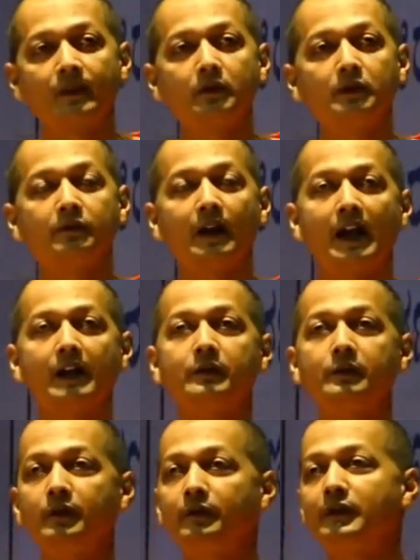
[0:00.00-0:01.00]
We
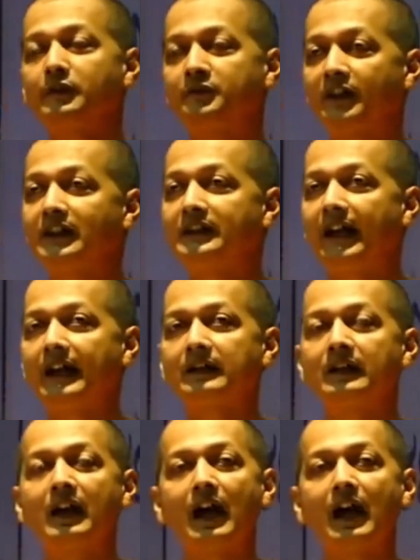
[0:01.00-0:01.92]
will feel that